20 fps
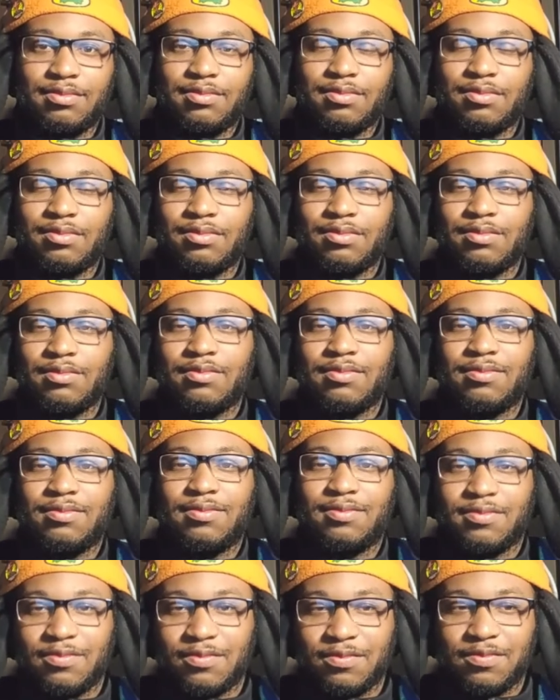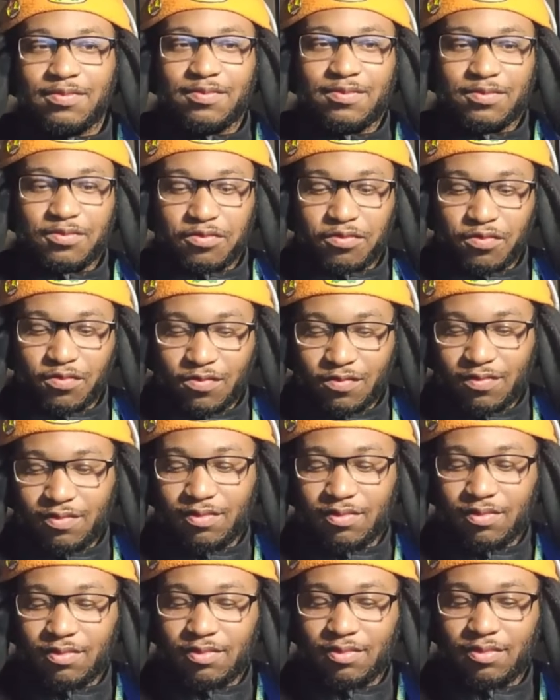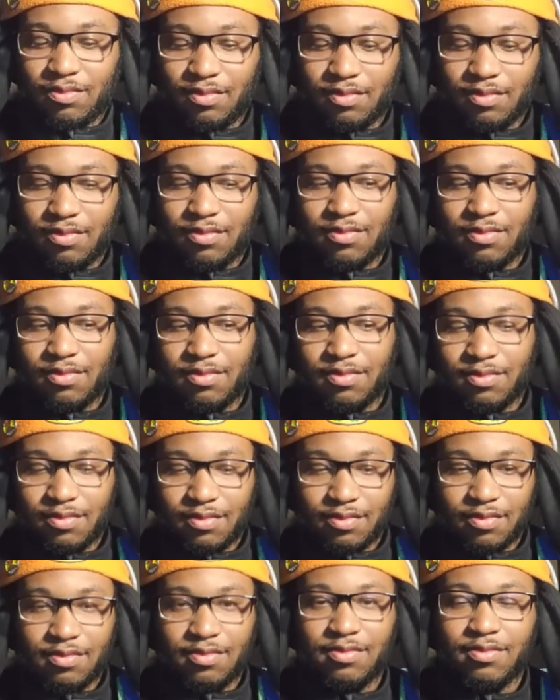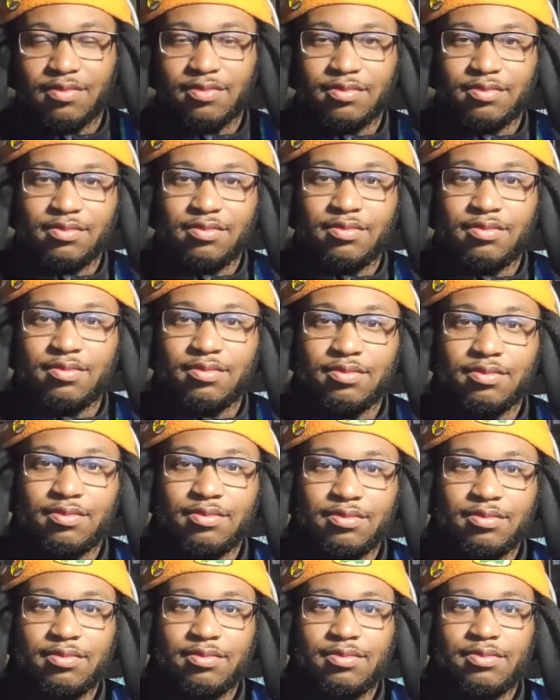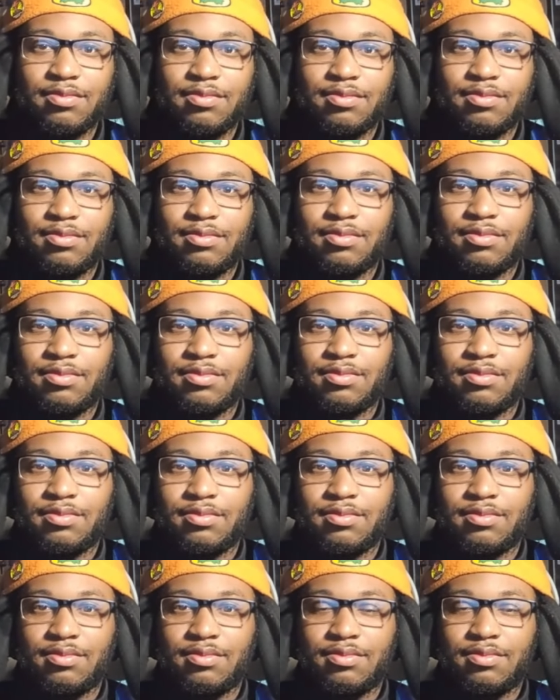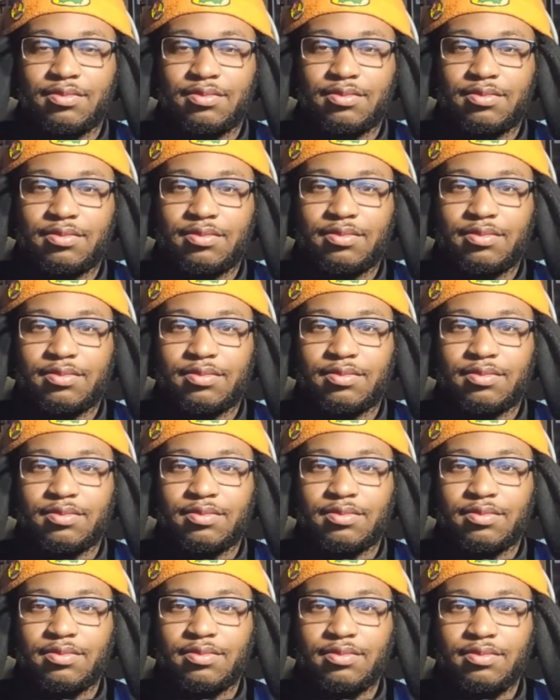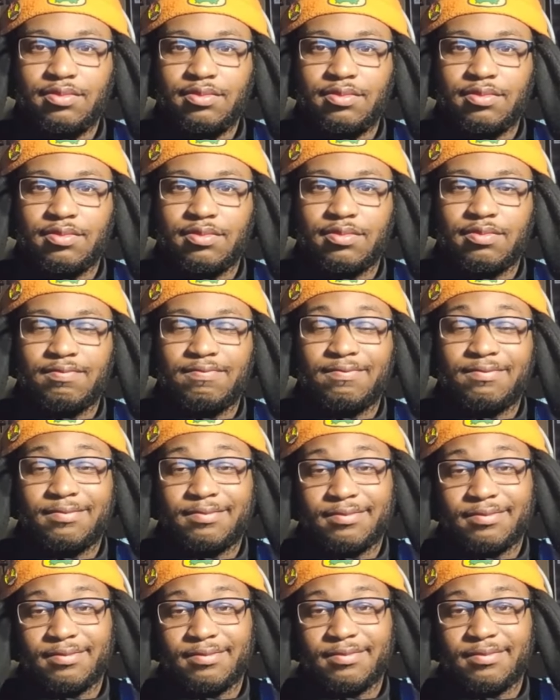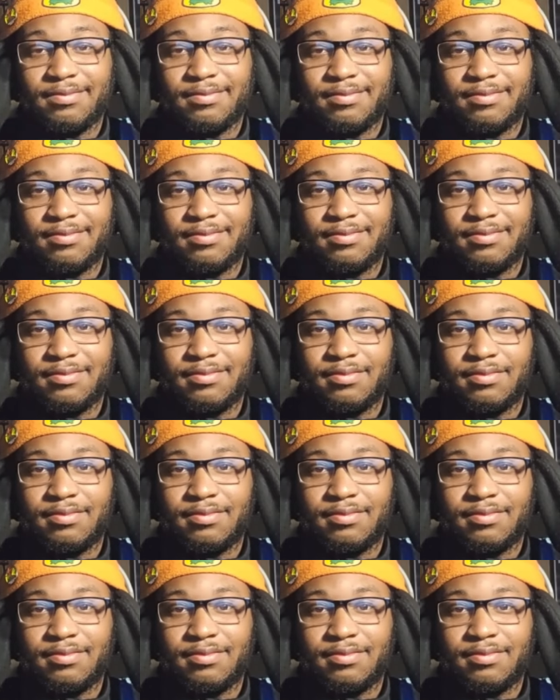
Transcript: (silent)